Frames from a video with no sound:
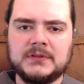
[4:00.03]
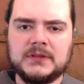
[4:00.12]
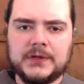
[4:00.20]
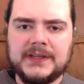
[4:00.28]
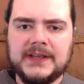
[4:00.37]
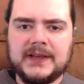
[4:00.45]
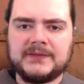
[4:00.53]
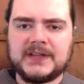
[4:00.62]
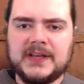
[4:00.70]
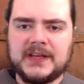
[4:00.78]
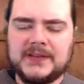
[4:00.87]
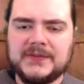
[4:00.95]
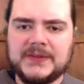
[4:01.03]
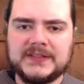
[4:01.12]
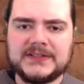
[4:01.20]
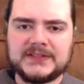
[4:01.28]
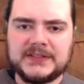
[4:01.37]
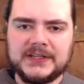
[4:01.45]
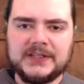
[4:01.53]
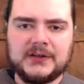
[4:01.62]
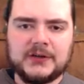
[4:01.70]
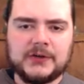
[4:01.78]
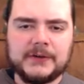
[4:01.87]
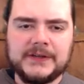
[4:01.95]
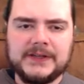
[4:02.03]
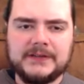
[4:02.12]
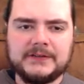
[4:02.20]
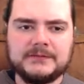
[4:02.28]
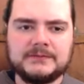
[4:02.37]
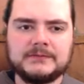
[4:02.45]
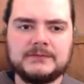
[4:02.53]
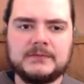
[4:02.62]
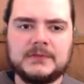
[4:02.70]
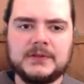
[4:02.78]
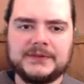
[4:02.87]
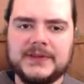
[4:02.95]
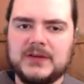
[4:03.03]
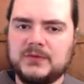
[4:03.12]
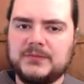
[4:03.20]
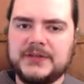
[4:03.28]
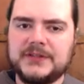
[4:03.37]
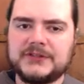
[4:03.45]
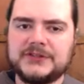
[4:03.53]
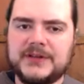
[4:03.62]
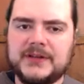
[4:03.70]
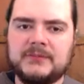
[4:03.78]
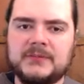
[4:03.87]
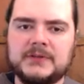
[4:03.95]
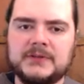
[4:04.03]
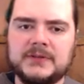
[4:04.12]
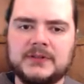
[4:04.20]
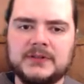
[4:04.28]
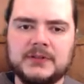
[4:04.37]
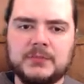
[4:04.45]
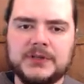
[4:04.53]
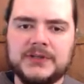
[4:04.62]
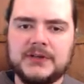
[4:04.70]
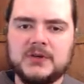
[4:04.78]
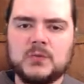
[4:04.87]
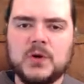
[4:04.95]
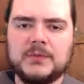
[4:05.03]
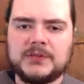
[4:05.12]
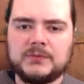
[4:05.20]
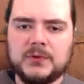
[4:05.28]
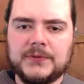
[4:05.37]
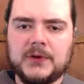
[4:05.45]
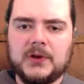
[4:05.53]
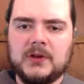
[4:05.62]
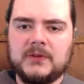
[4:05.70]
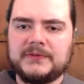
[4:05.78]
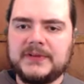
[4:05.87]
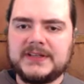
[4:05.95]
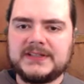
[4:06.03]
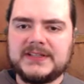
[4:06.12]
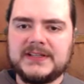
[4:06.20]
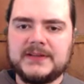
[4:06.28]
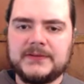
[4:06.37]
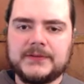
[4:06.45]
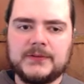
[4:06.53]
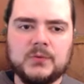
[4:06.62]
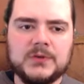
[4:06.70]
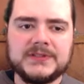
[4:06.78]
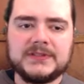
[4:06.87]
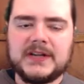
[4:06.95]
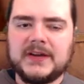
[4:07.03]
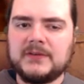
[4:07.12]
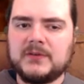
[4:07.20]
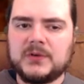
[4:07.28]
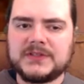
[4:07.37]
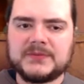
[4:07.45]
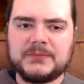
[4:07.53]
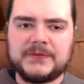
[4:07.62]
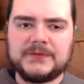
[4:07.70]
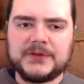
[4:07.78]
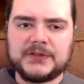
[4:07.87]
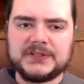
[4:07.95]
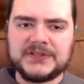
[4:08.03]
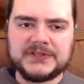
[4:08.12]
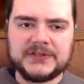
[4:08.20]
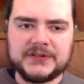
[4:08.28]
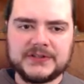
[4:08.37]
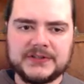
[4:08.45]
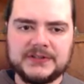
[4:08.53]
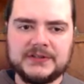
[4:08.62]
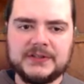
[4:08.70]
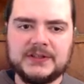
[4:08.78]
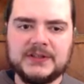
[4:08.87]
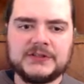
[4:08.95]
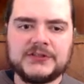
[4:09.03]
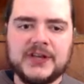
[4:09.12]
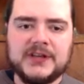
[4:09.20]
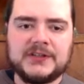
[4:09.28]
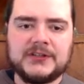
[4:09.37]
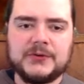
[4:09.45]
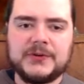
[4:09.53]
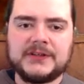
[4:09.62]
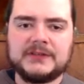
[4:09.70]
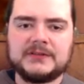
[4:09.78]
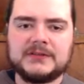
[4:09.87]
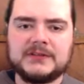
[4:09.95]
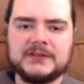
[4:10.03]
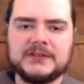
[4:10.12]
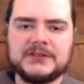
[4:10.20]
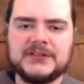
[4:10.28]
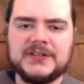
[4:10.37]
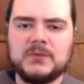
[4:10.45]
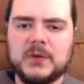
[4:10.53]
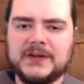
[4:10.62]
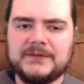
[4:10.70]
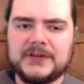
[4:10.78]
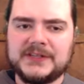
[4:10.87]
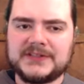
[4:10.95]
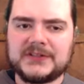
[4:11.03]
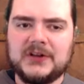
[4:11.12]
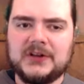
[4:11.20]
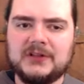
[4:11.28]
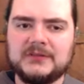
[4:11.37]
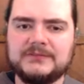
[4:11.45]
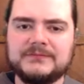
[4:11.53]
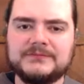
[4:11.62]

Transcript: Would he have to end this night early? That would be a shame. But a young woman with all fake teeth wasn't everyone's preferred dessert. Shannon knew it. She'd wait for his call.